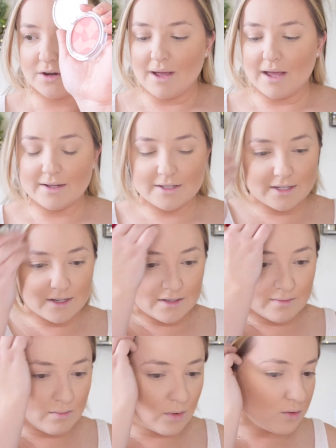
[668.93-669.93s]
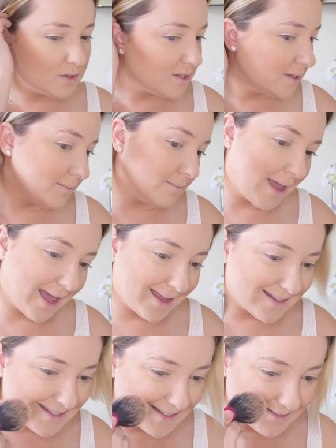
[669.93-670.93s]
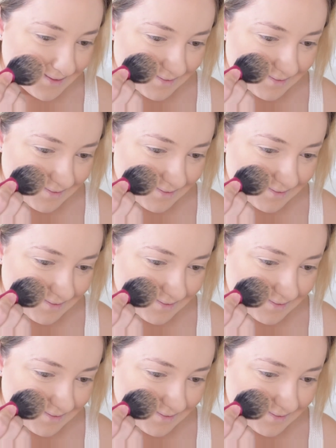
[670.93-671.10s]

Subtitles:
but it is mostly matte.